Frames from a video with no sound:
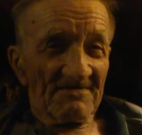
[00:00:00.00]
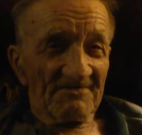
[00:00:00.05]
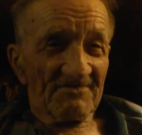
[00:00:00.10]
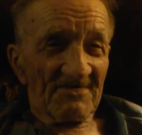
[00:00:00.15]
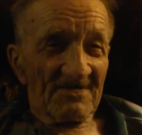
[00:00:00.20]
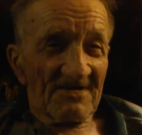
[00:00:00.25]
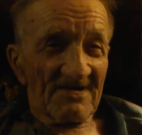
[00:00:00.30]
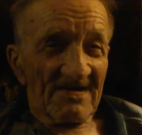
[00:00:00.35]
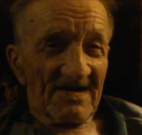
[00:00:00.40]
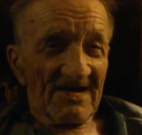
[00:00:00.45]

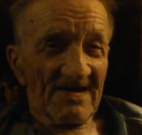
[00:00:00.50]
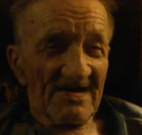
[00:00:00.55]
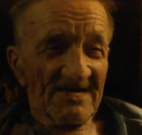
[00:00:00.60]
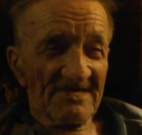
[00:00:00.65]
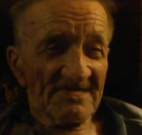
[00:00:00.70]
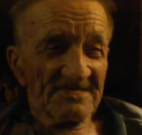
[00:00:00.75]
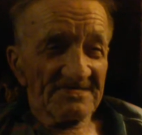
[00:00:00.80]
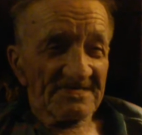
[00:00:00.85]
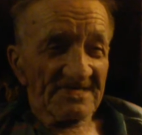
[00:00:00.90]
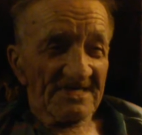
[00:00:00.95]
front
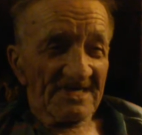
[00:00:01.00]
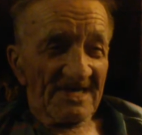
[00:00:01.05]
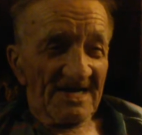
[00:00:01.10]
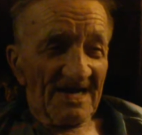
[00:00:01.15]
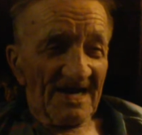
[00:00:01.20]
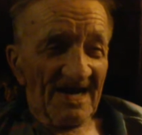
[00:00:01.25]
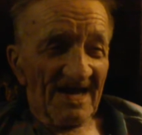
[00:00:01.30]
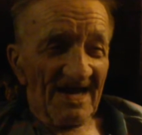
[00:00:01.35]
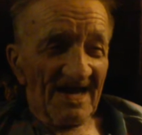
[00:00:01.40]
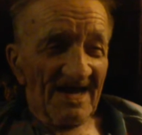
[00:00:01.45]
lines,
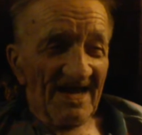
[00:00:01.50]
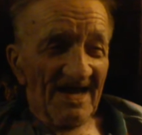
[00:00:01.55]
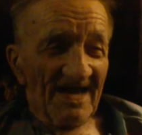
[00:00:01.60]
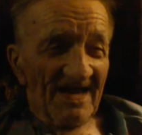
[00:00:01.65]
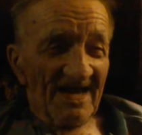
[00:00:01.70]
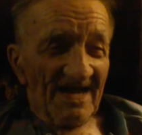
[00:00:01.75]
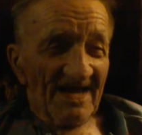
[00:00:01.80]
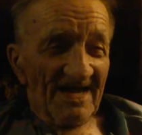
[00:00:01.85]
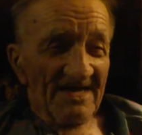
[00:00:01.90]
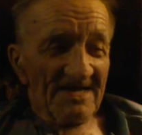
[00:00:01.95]

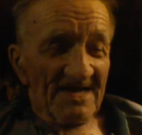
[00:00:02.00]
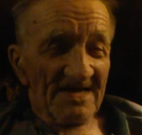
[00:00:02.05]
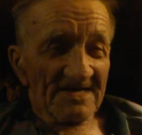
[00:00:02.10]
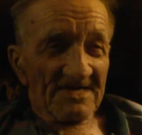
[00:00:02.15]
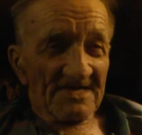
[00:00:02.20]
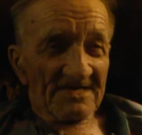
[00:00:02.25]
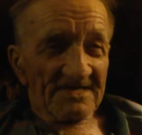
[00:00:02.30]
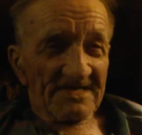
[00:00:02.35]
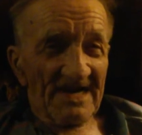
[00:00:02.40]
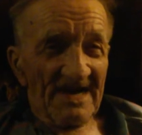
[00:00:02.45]
and I
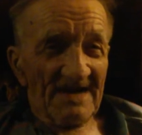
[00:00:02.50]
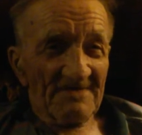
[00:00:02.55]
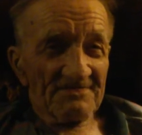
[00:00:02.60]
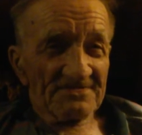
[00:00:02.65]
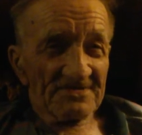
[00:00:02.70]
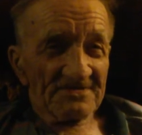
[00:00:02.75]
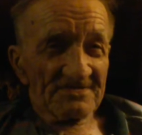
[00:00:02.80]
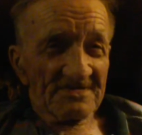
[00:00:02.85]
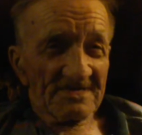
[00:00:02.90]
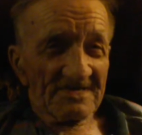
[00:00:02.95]
got
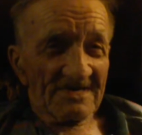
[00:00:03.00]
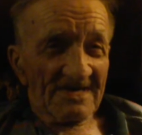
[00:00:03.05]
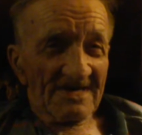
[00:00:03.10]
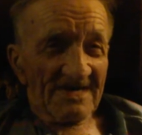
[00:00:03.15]
captured.